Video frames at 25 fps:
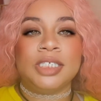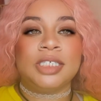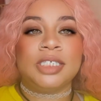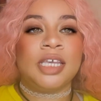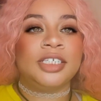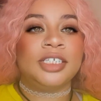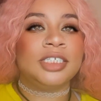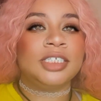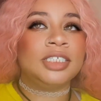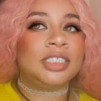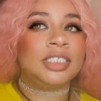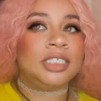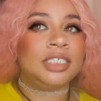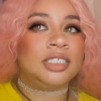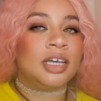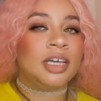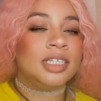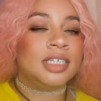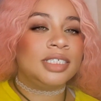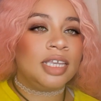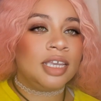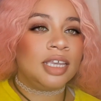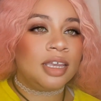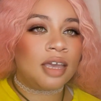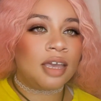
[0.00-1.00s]
station, she
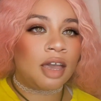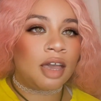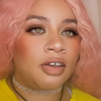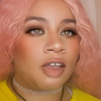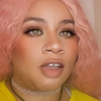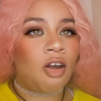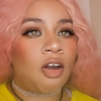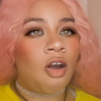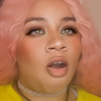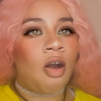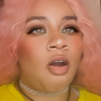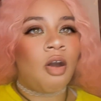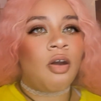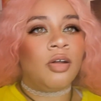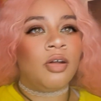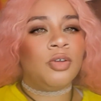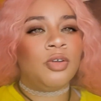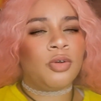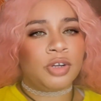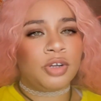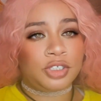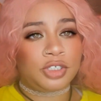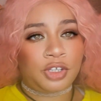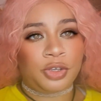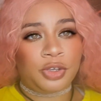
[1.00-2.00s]
does get a call
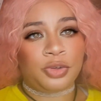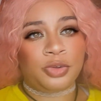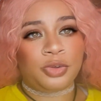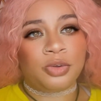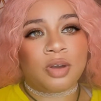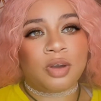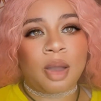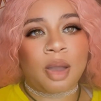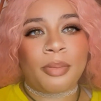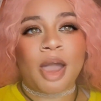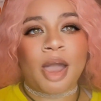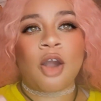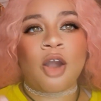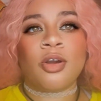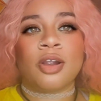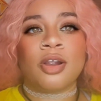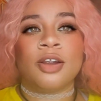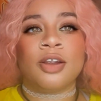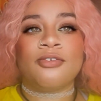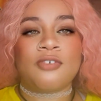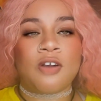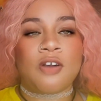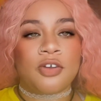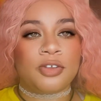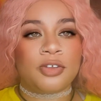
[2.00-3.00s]
or two about
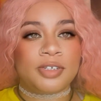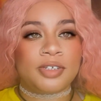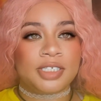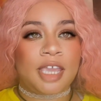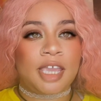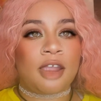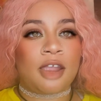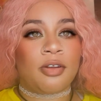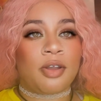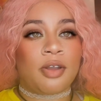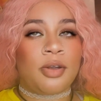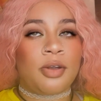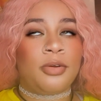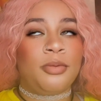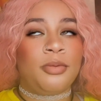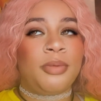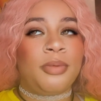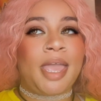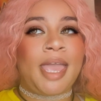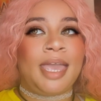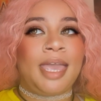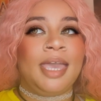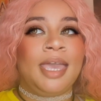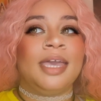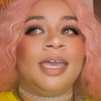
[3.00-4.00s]
her father's care home.
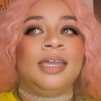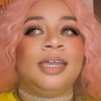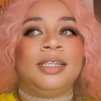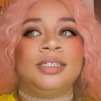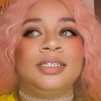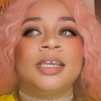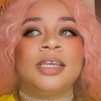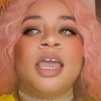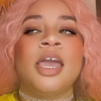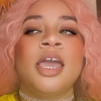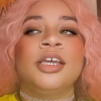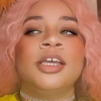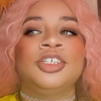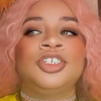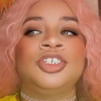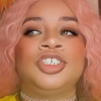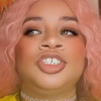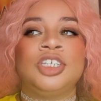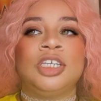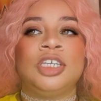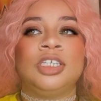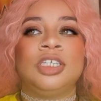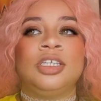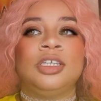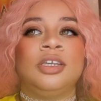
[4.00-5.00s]
And
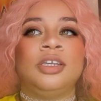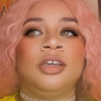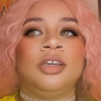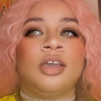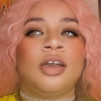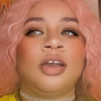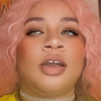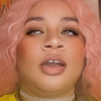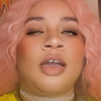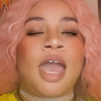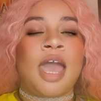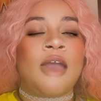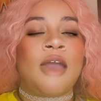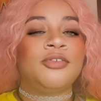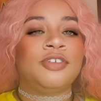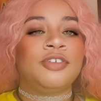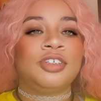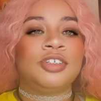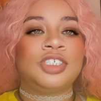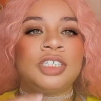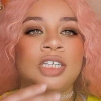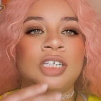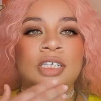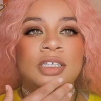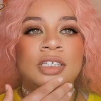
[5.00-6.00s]
after
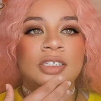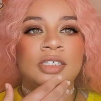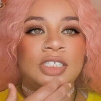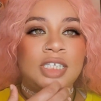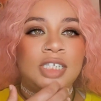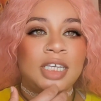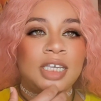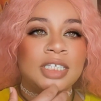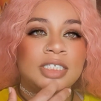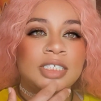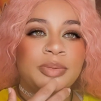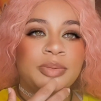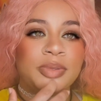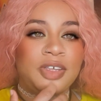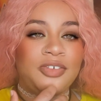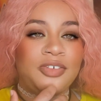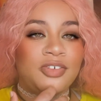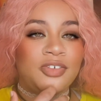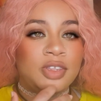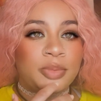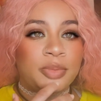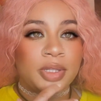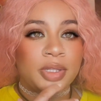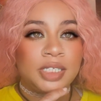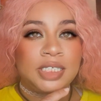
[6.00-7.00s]
she ends up
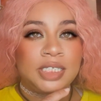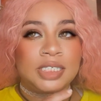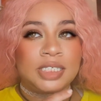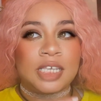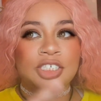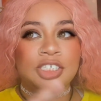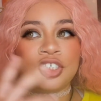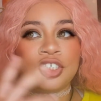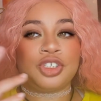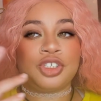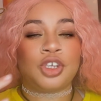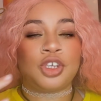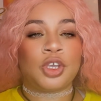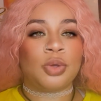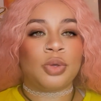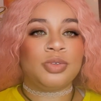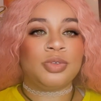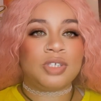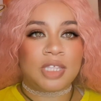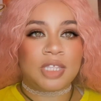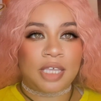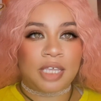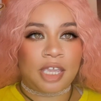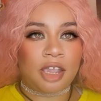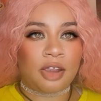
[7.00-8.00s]
leaving the police station to go
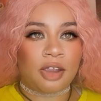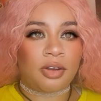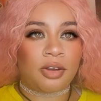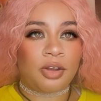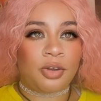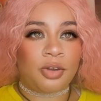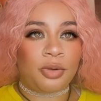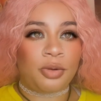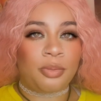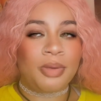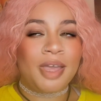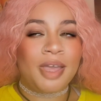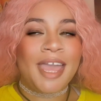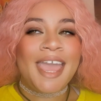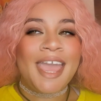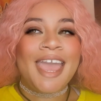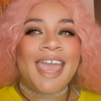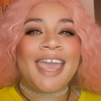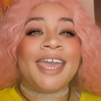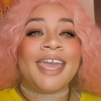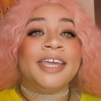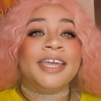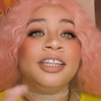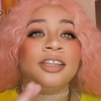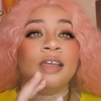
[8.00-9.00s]
to the care home,
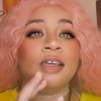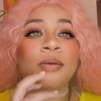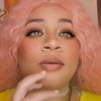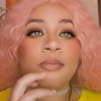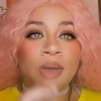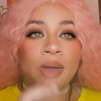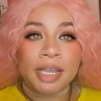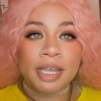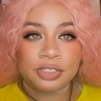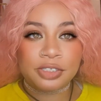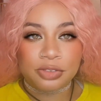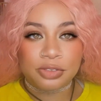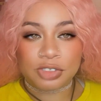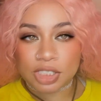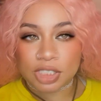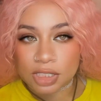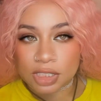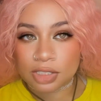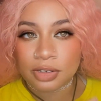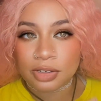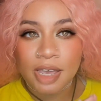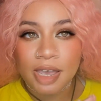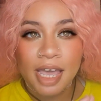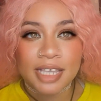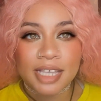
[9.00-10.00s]
and mind you, she
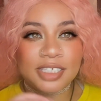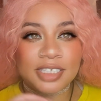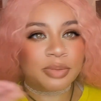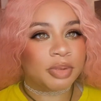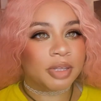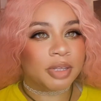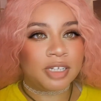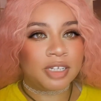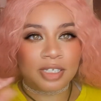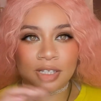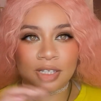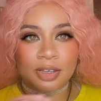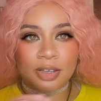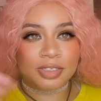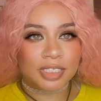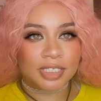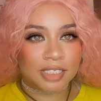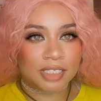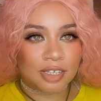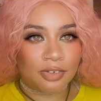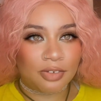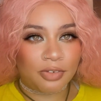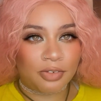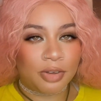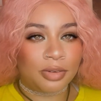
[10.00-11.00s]
still has the bloody clothes and
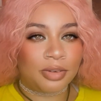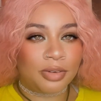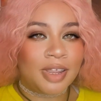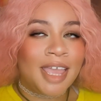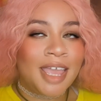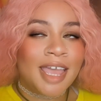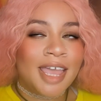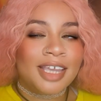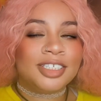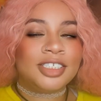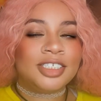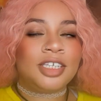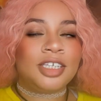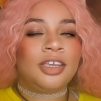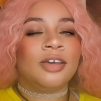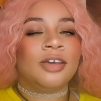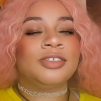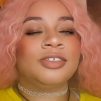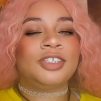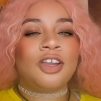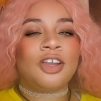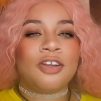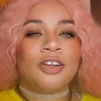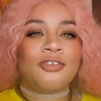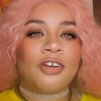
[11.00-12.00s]
cell phone. She
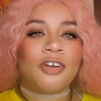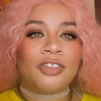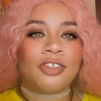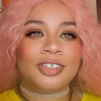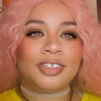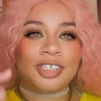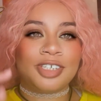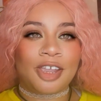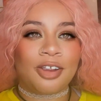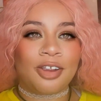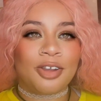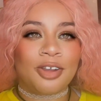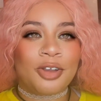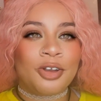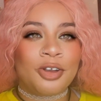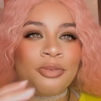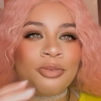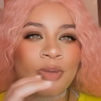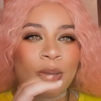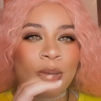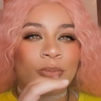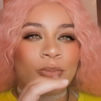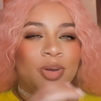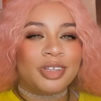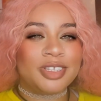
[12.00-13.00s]
goes to her father's care
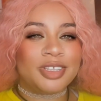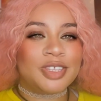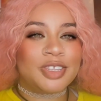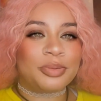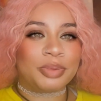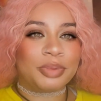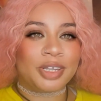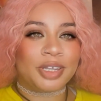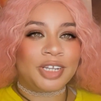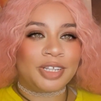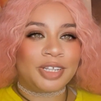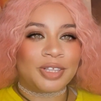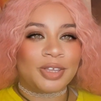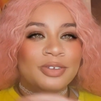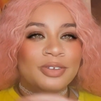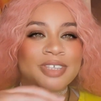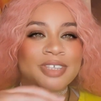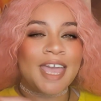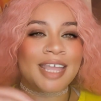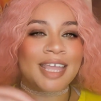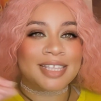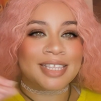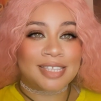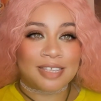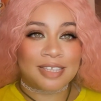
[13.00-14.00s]
home and puts the bloody clothes
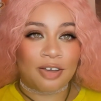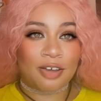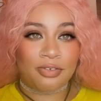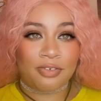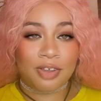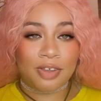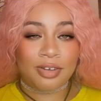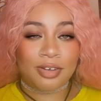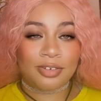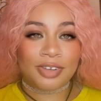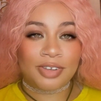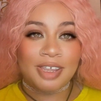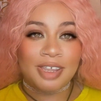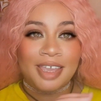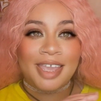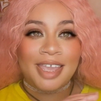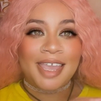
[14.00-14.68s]
and cell phone